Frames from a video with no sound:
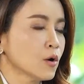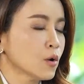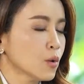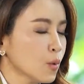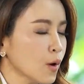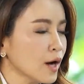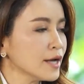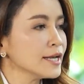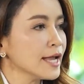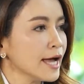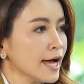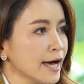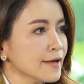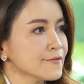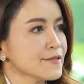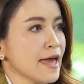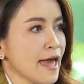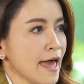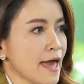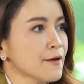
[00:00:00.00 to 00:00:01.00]
What are
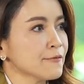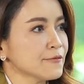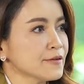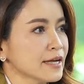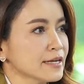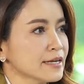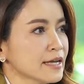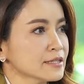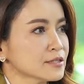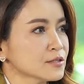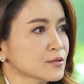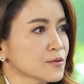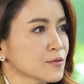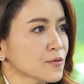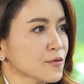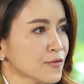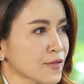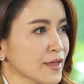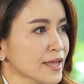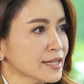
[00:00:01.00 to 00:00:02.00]
the areas that do you
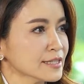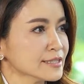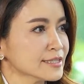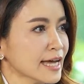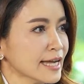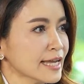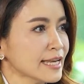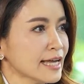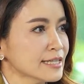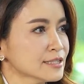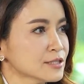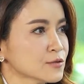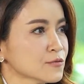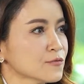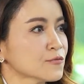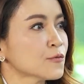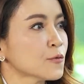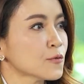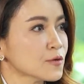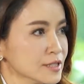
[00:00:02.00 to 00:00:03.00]
think Thailand should
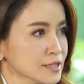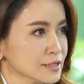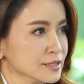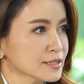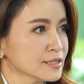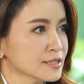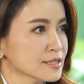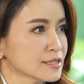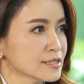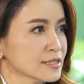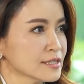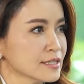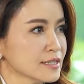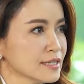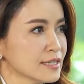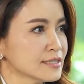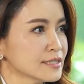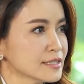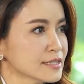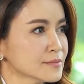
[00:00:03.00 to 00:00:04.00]
focus
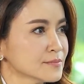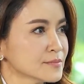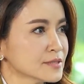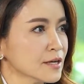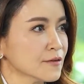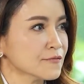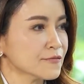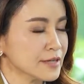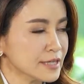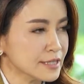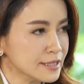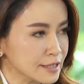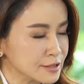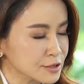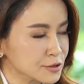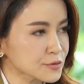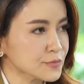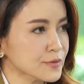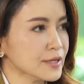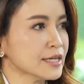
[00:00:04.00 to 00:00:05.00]
in terms of
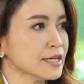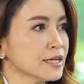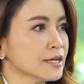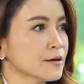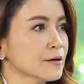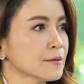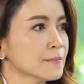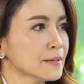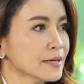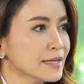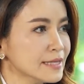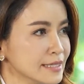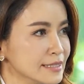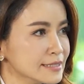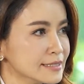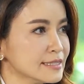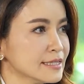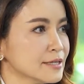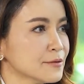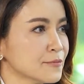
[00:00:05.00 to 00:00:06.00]
industry or
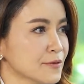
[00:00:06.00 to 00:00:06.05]
policy